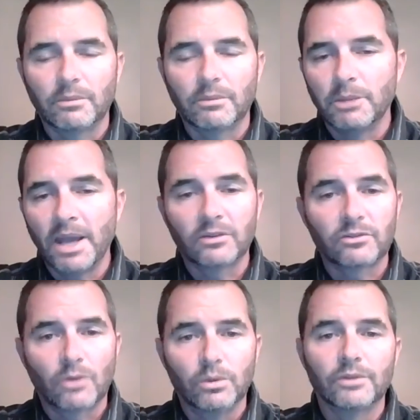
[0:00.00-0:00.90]
I mean, the man has
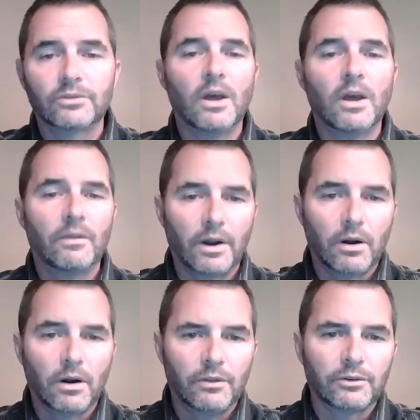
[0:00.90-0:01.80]
told us there
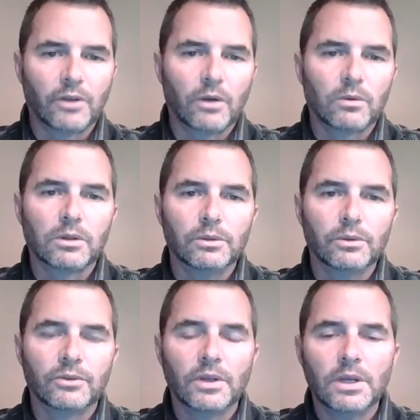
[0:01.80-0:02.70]
are other subtle
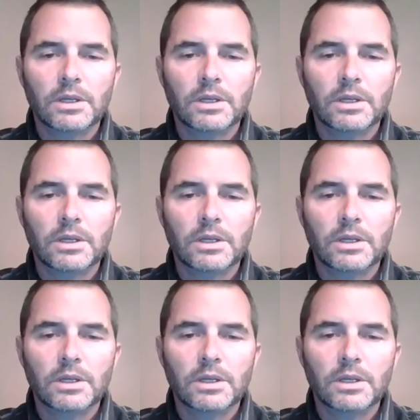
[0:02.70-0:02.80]
clues,